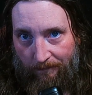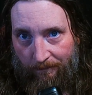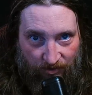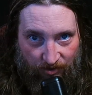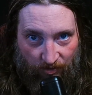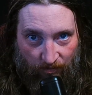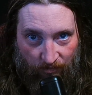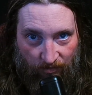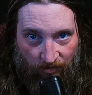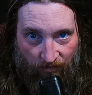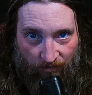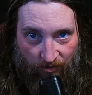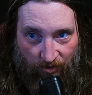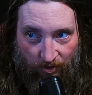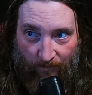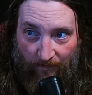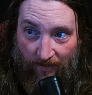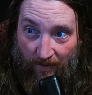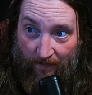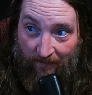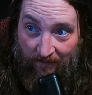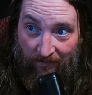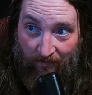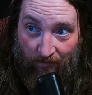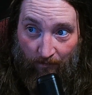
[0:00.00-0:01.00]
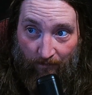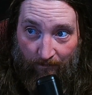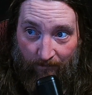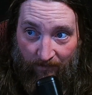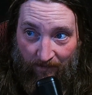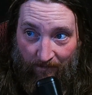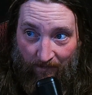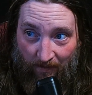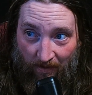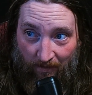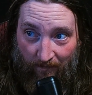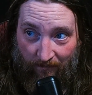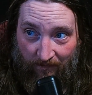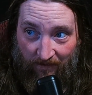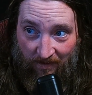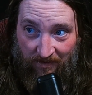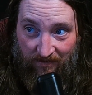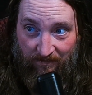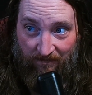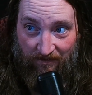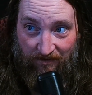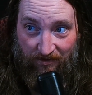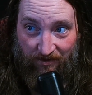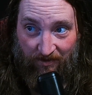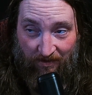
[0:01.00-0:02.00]
Joe, don't come at me. Don't
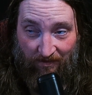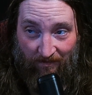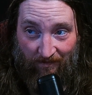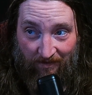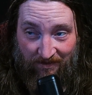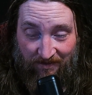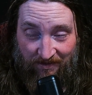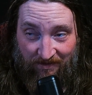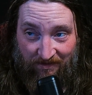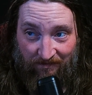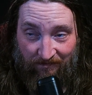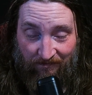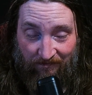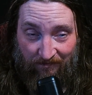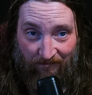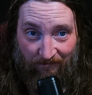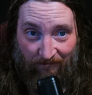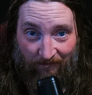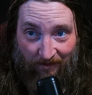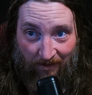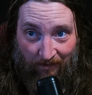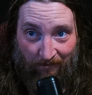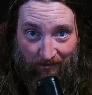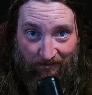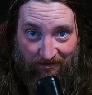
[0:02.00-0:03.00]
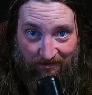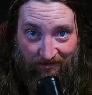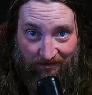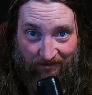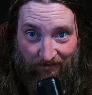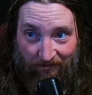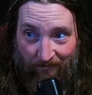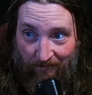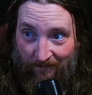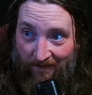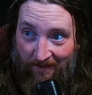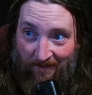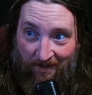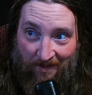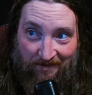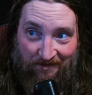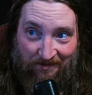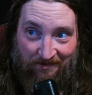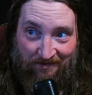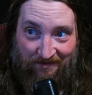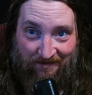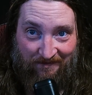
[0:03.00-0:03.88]
demonetize my channel. I still do like what you do, man.